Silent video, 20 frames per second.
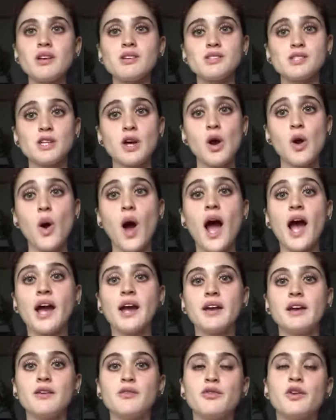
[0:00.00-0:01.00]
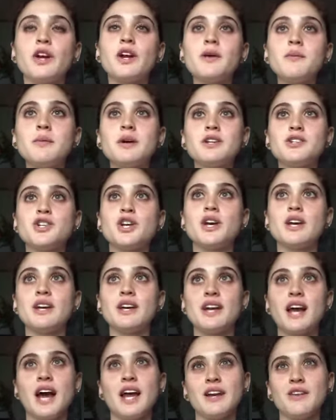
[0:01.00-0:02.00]
So I very much
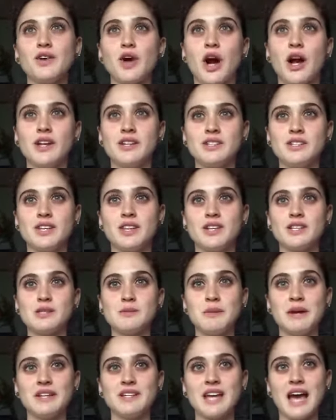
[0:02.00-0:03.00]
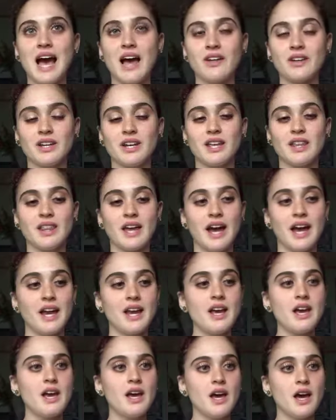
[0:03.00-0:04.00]
kind of got into this mentality
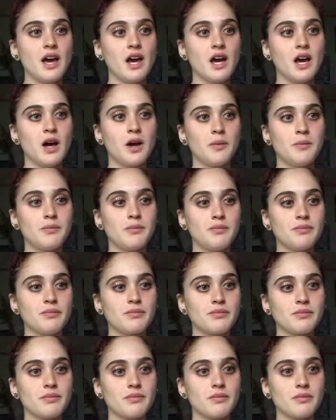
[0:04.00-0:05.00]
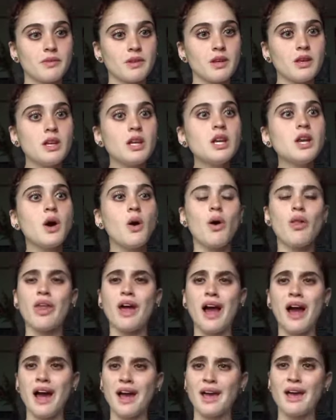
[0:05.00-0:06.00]
that you know,
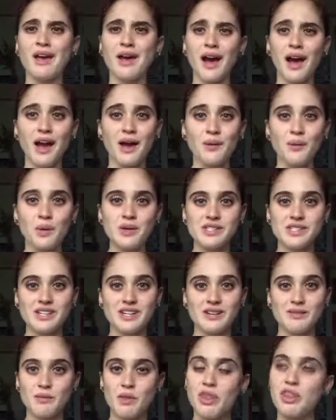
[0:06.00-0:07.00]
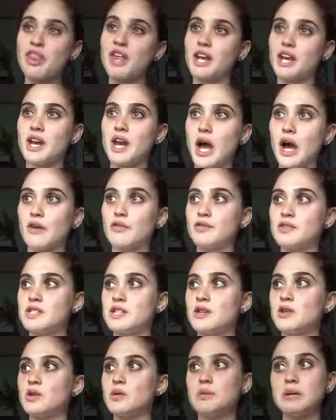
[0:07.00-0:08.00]
that I wasn't thin enough
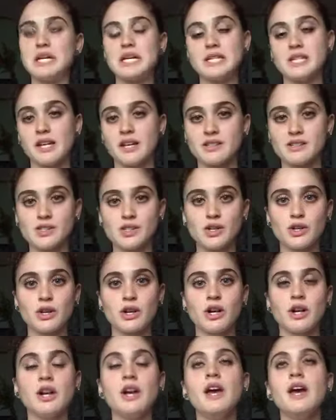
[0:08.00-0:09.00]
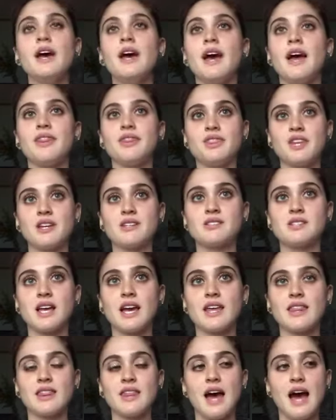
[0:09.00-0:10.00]
to be a dancer and things
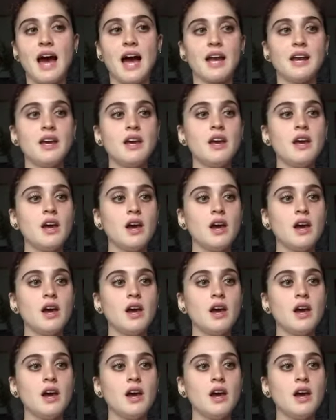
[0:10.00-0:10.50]
like that.